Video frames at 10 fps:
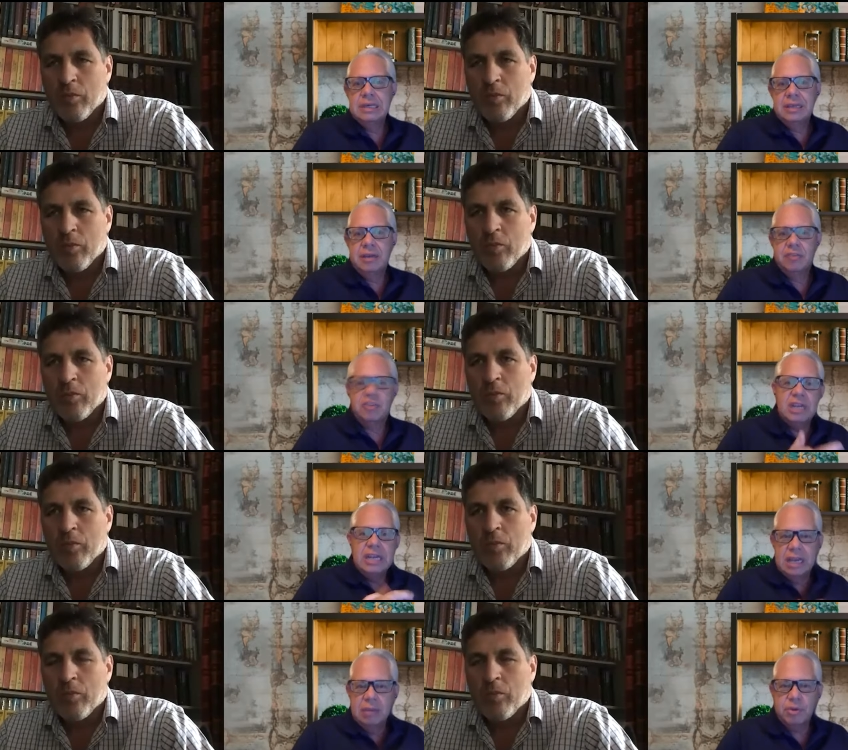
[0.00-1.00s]

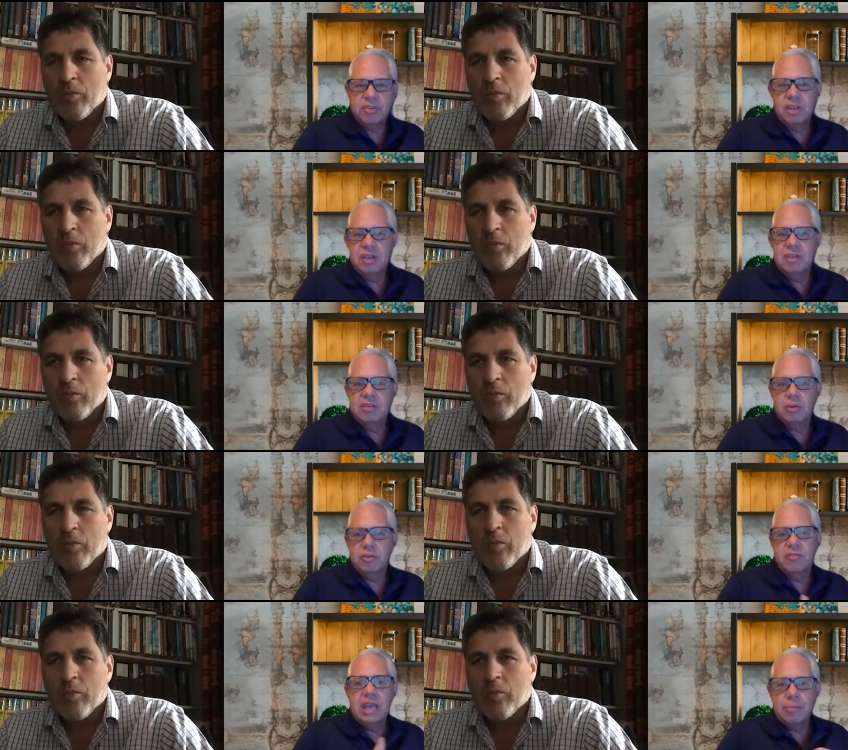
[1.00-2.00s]
Speaker 1: 79% or
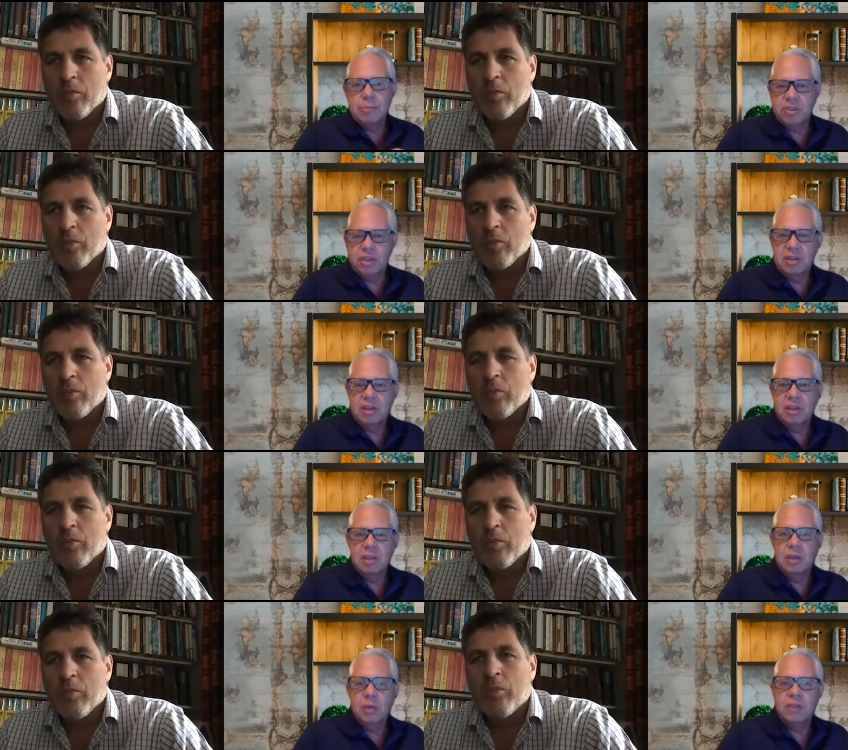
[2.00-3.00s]
78% in
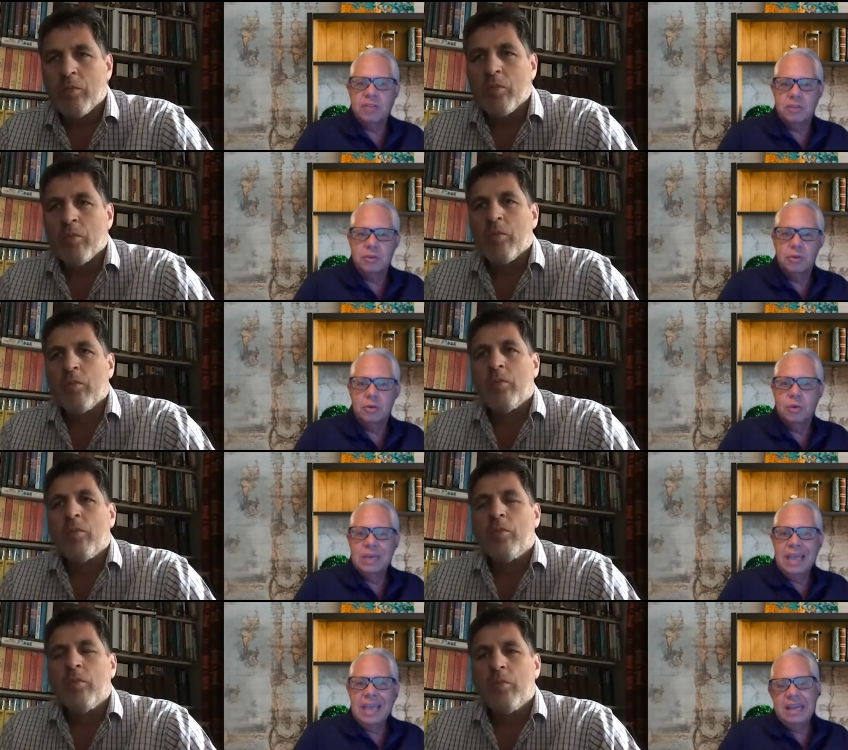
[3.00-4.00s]
the US to
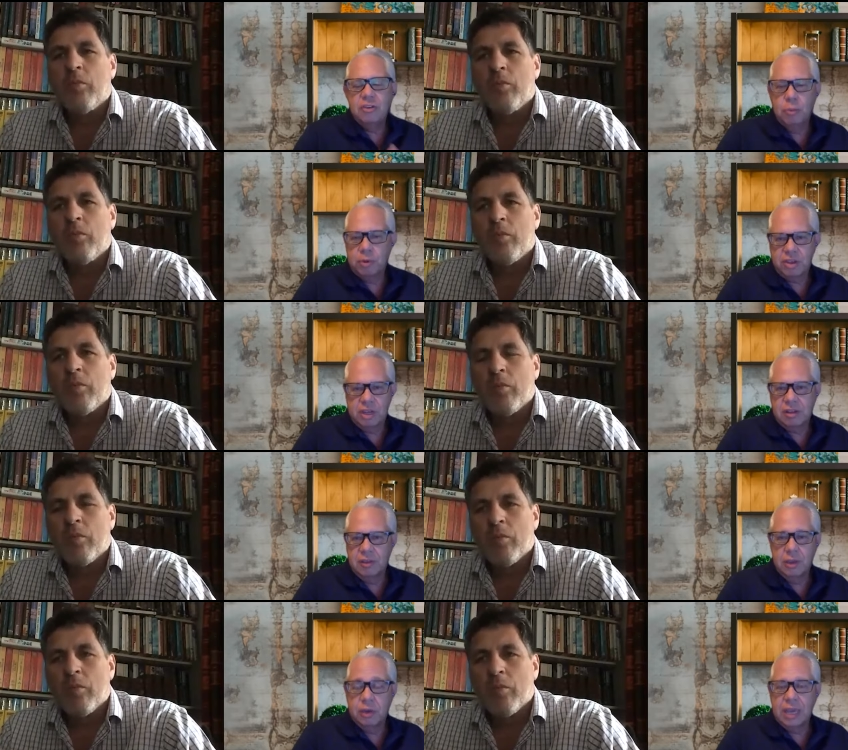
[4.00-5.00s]
82% in
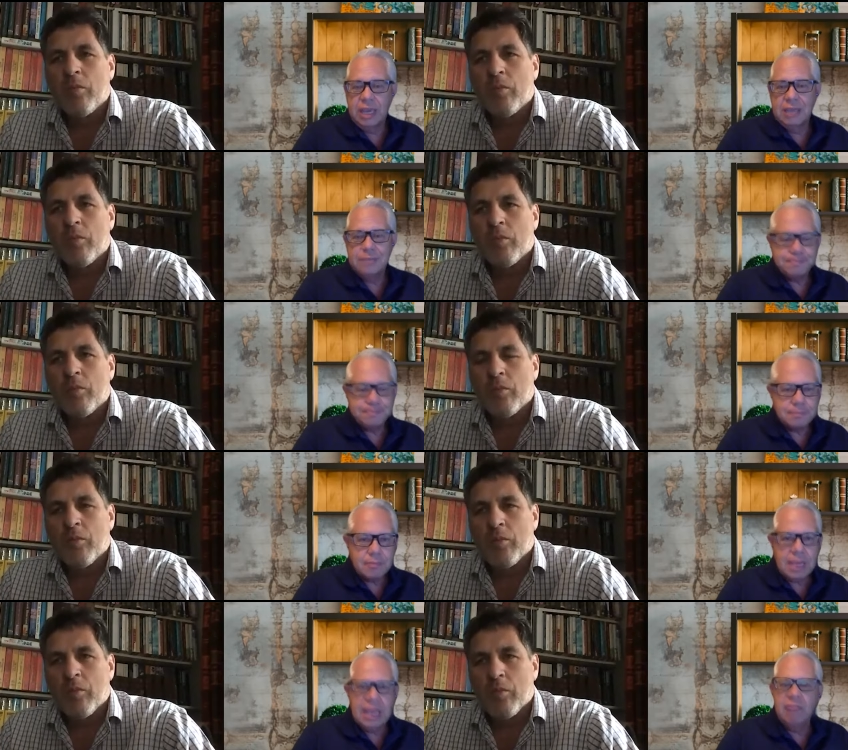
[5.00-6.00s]
the UK,
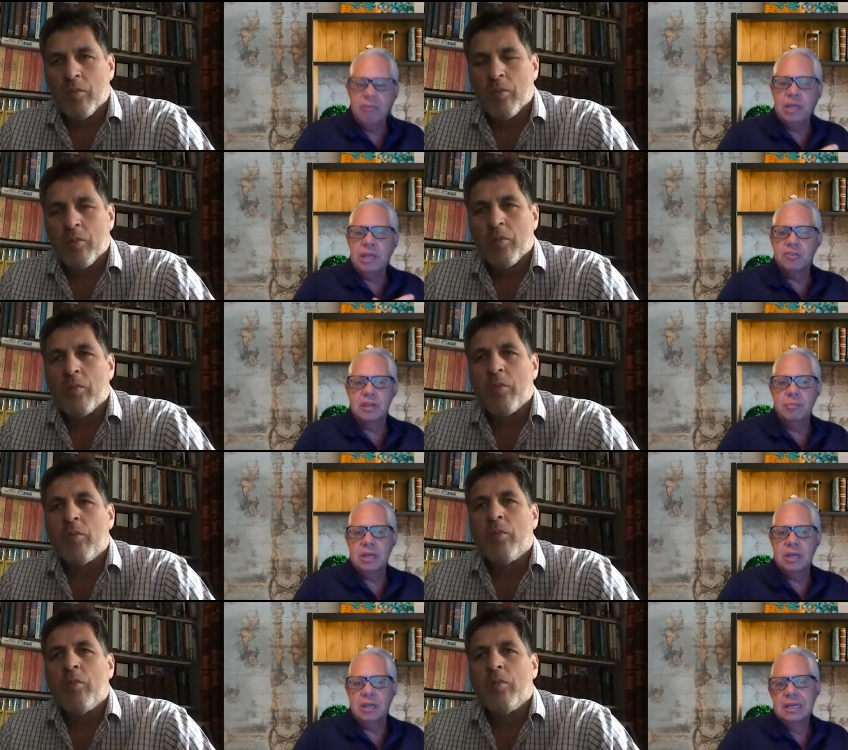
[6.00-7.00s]
and everybody else in the
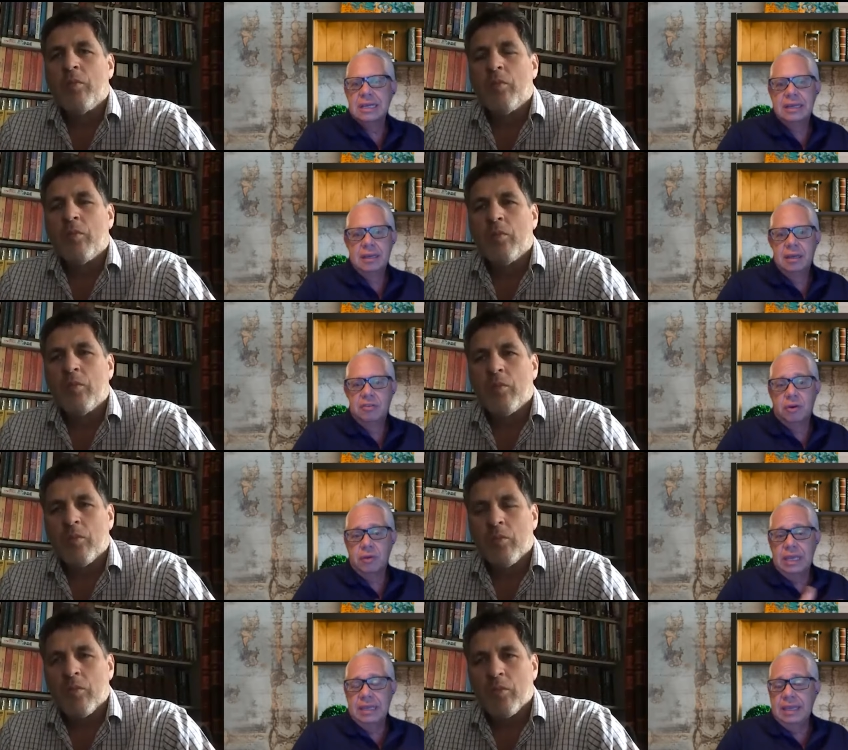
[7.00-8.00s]
middle.
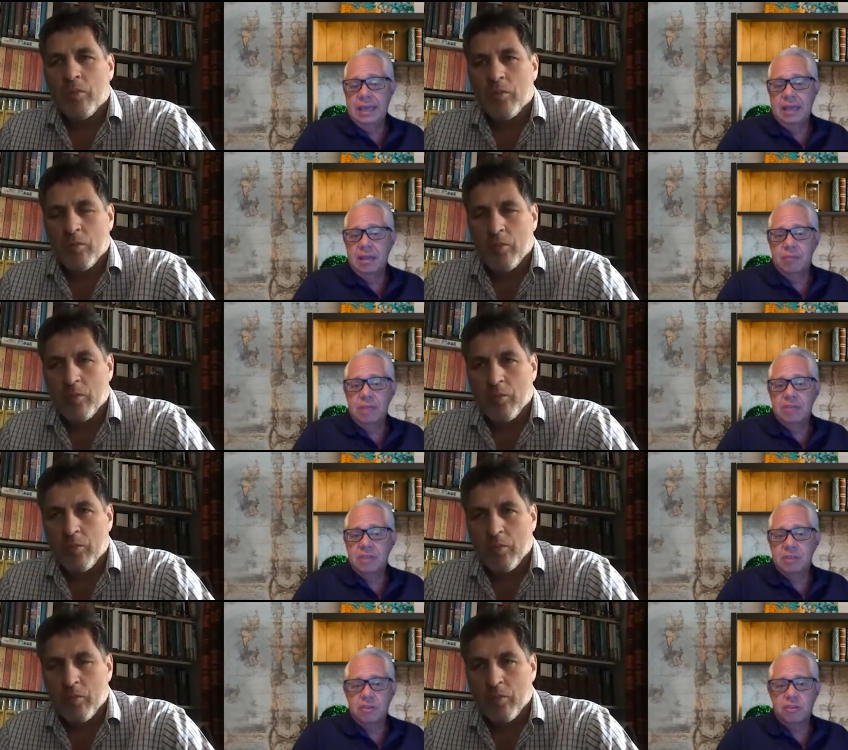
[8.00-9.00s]
So in the end, it means
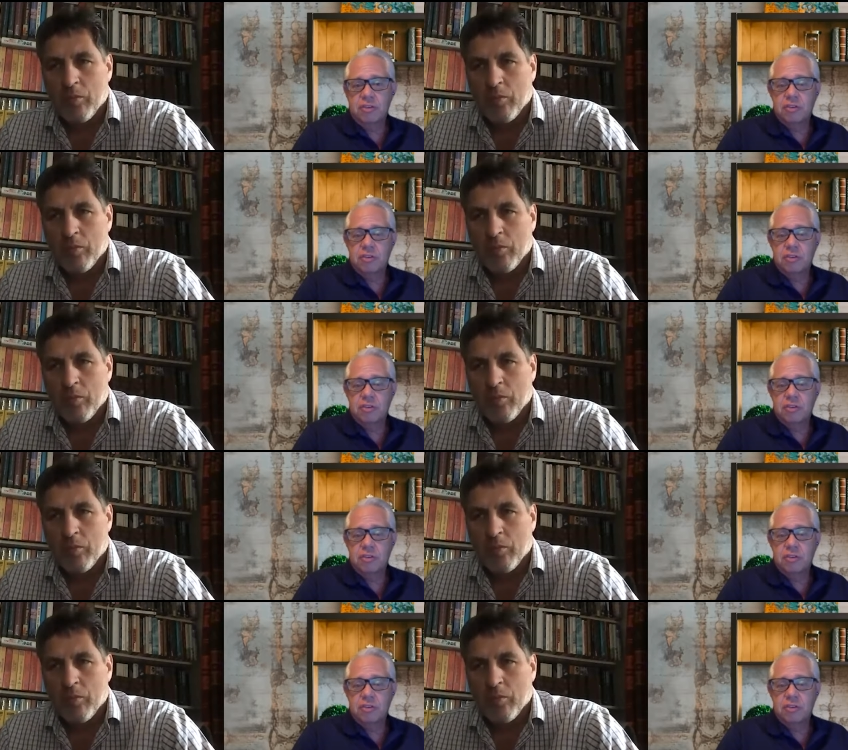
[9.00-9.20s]
that there's just